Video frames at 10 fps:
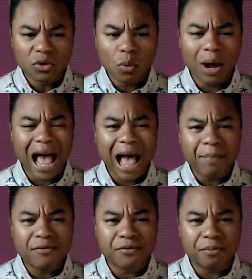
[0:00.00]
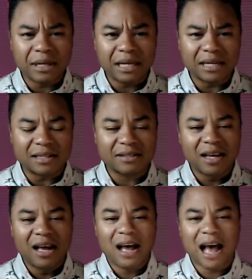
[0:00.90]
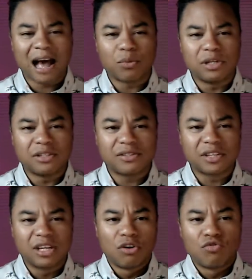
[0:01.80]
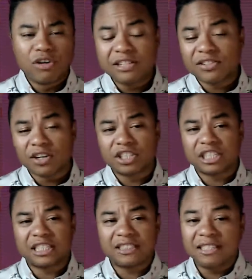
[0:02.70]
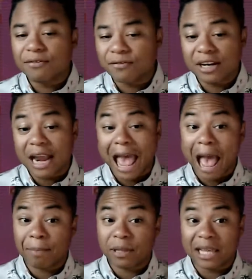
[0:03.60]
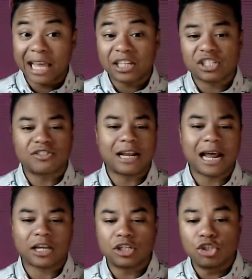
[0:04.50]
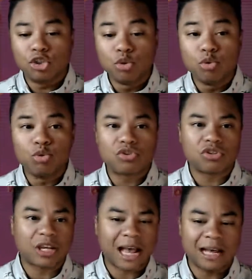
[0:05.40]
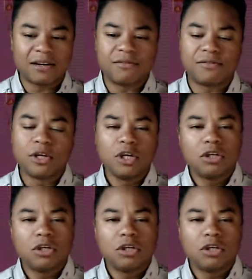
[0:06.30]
what happened for me is I was researching different applications that I could use to kind of,